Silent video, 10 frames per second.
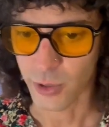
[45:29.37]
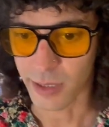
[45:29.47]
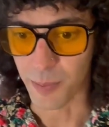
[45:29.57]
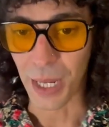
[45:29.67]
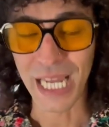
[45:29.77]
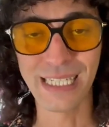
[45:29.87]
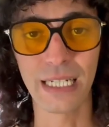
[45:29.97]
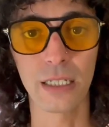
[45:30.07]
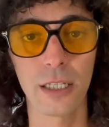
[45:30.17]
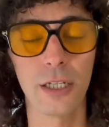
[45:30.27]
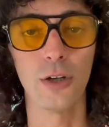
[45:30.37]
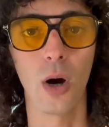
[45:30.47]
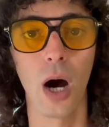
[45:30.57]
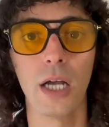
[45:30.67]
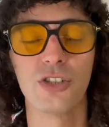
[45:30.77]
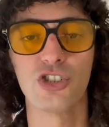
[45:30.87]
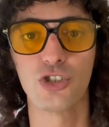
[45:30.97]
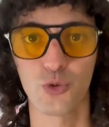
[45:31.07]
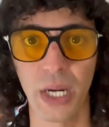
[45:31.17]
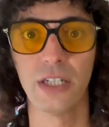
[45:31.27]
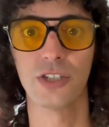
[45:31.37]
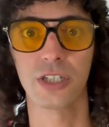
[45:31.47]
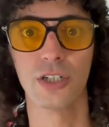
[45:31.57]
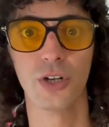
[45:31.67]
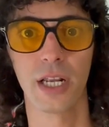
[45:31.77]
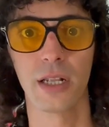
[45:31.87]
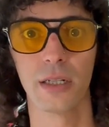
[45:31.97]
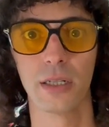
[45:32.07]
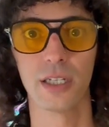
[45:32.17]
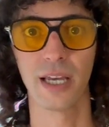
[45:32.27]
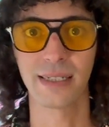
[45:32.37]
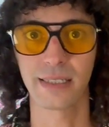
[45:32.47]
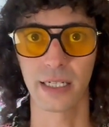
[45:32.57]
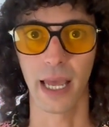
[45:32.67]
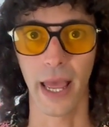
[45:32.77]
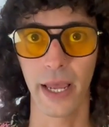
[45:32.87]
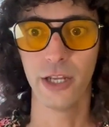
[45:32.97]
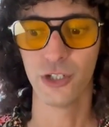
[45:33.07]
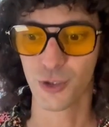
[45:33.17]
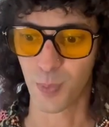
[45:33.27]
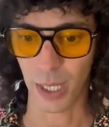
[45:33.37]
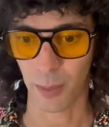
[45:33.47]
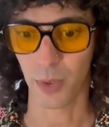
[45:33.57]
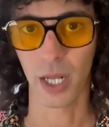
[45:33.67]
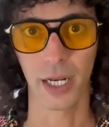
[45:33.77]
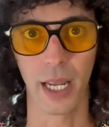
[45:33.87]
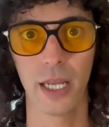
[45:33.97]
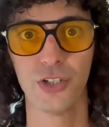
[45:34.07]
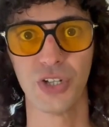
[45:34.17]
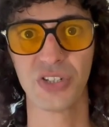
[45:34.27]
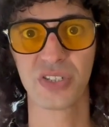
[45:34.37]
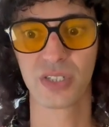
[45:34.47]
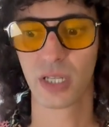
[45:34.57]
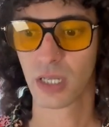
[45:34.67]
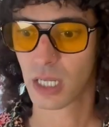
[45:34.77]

I'm amazingly, you know, strangely good at guessing age, but I'm not an ageist.